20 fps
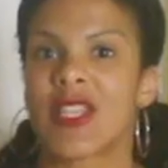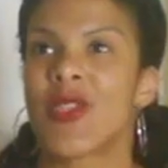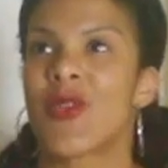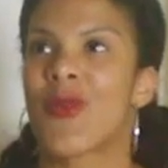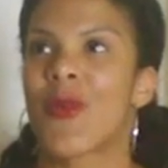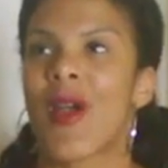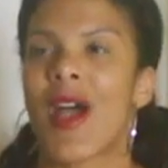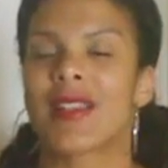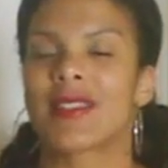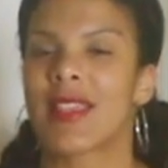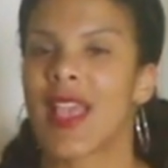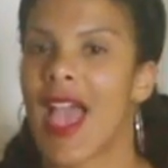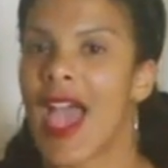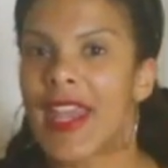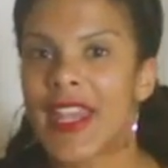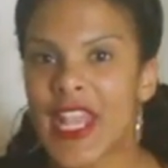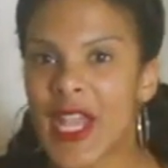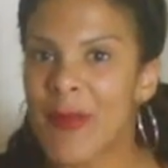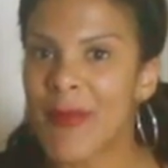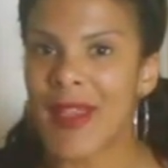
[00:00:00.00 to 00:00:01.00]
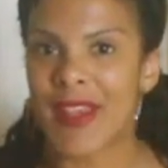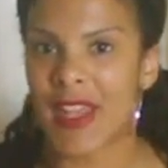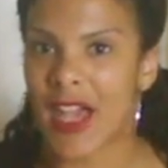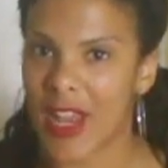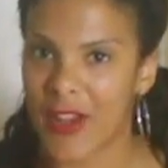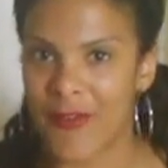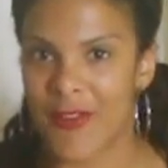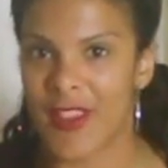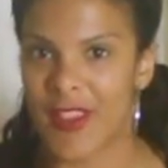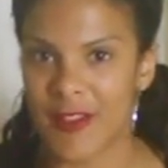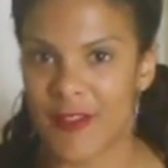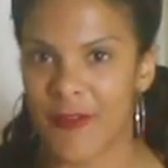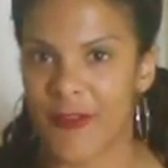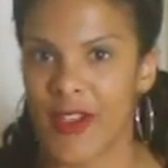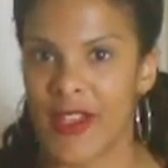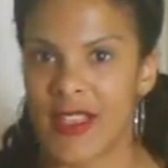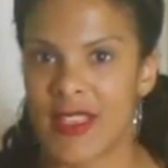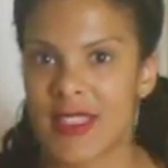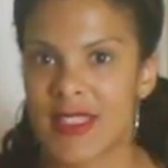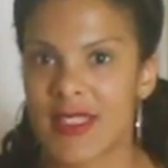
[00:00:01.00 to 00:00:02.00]
and you can ask any of my non-vegan
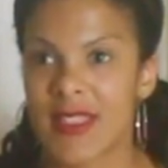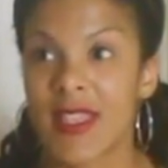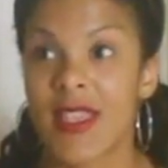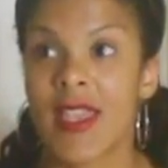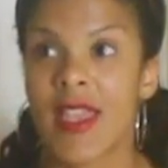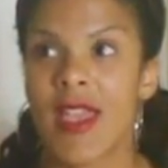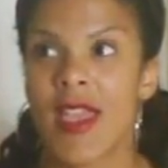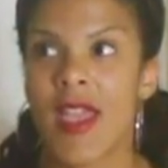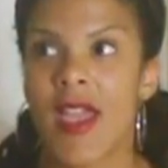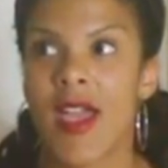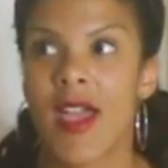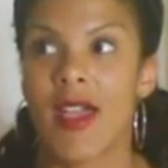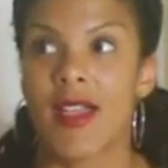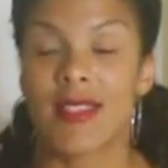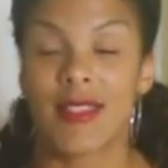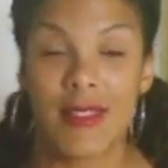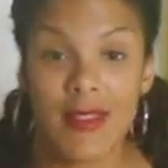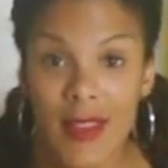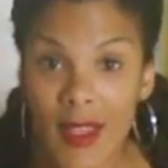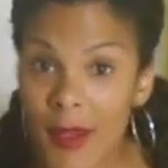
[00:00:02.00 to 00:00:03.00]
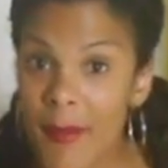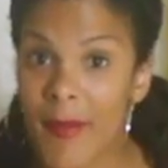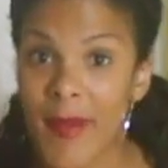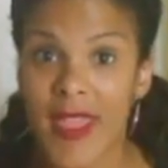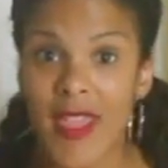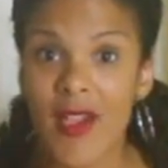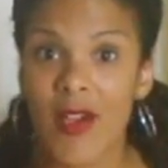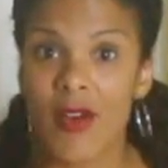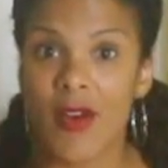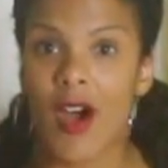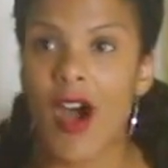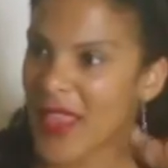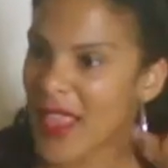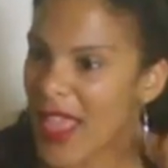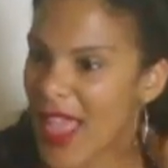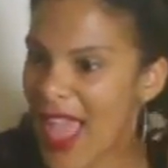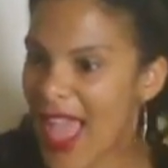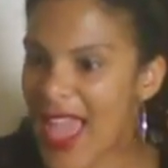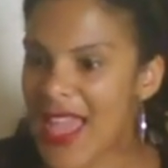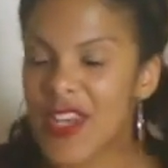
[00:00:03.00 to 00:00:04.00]
friends, a meal.
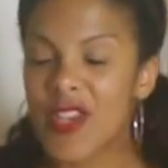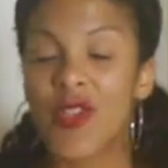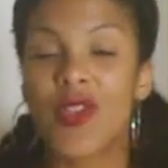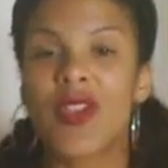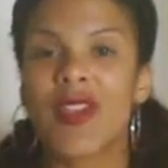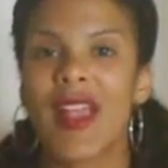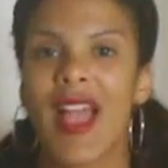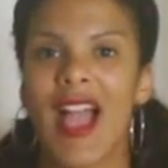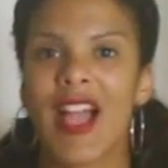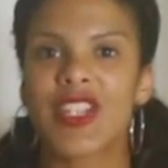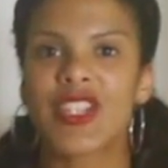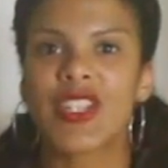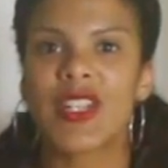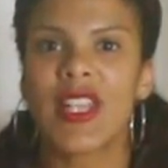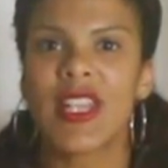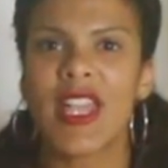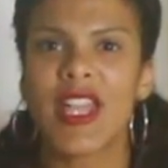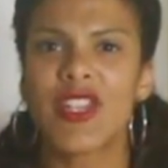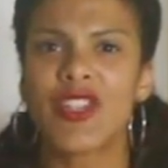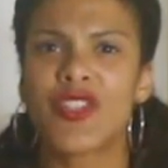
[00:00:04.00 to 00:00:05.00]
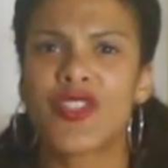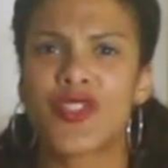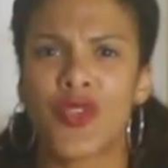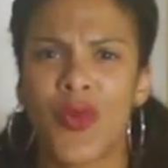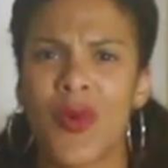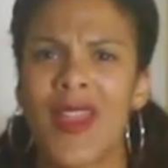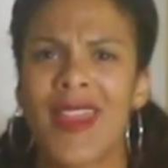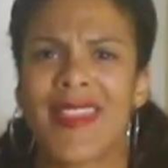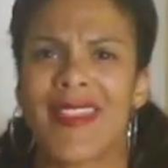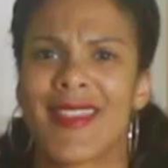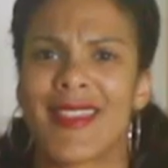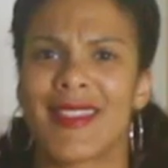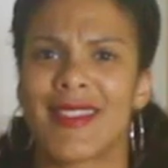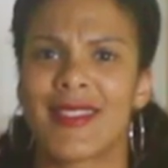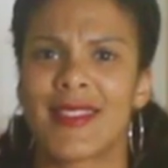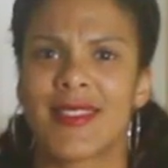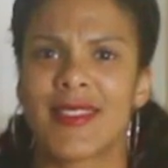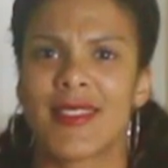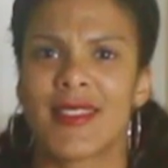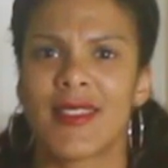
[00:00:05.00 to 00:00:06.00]
And you can actually enjoy this
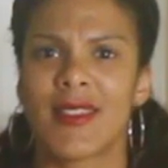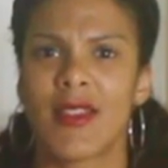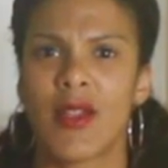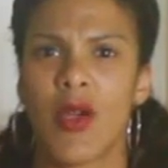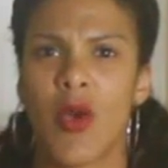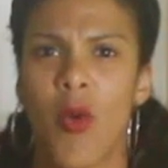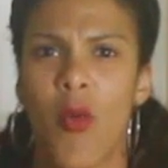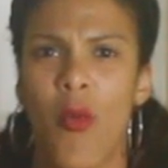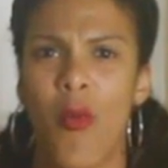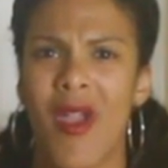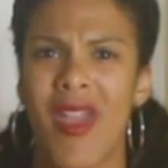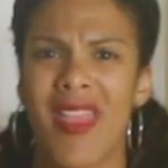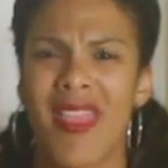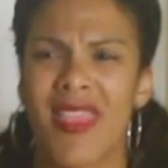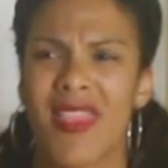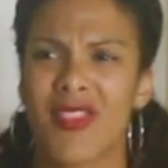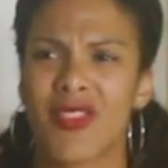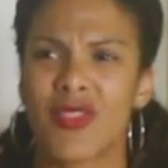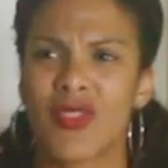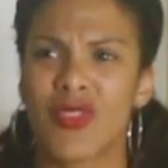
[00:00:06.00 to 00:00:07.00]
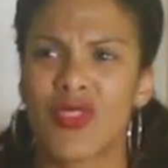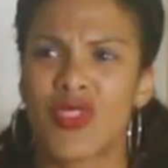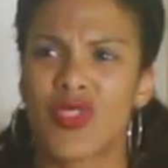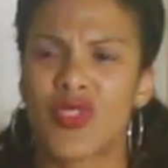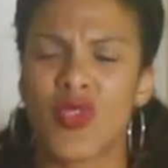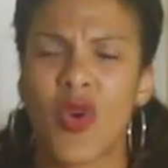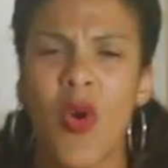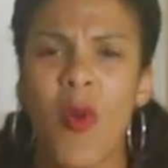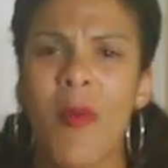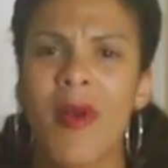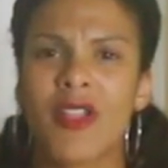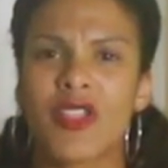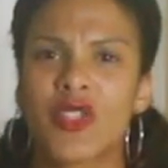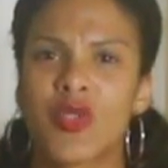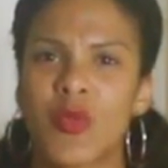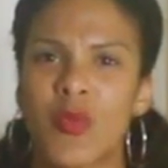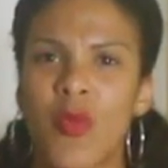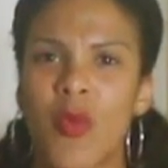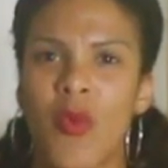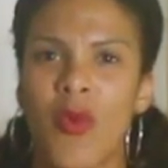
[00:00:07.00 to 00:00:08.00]
with so much
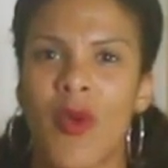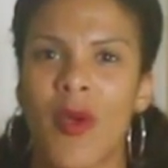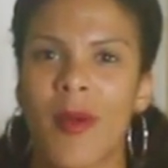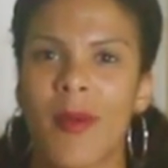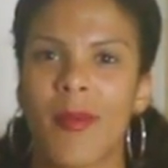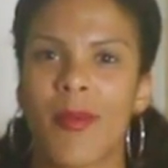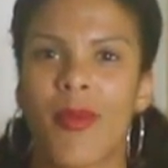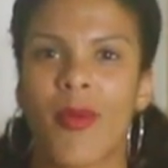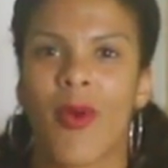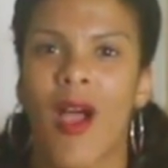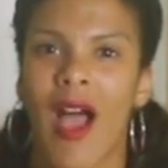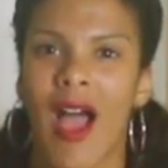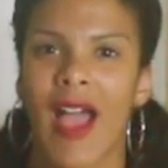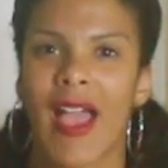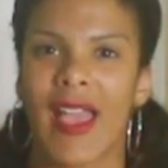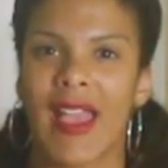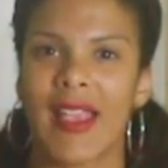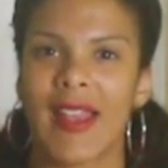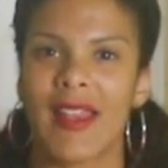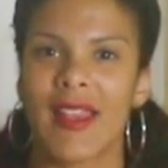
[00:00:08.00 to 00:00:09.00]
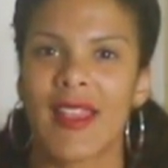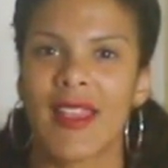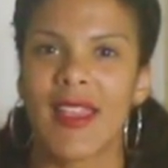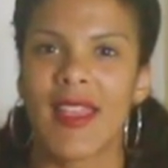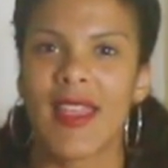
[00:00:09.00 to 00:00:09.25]
more pride